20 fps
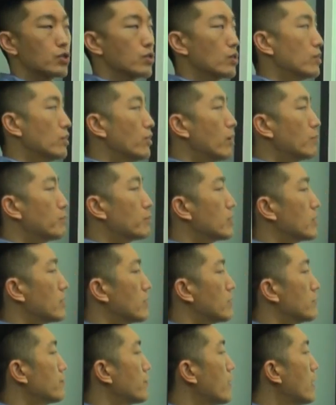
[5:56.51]
So the number
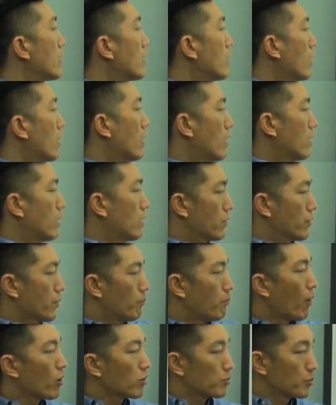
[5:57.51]
of the
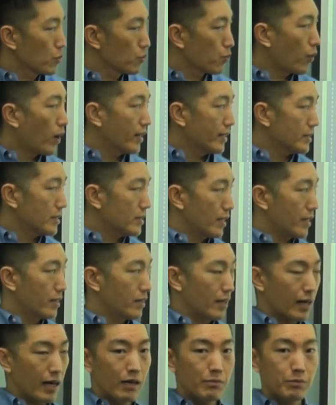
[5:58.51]
marbled white
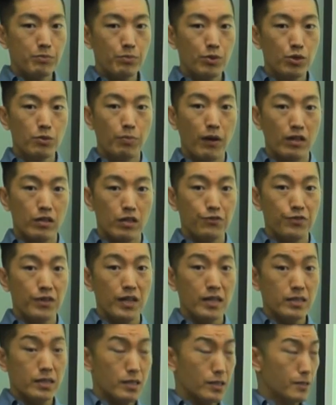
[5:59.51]
and the common blue
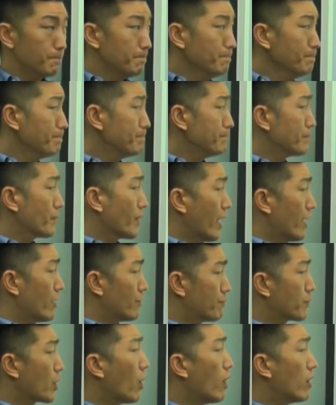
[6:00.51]
butterflies
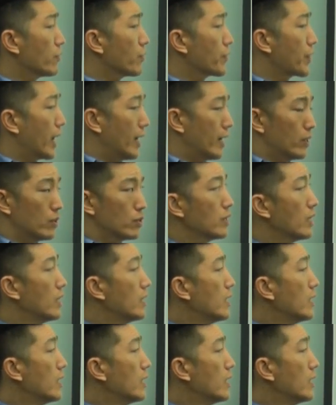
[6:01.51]
have gone down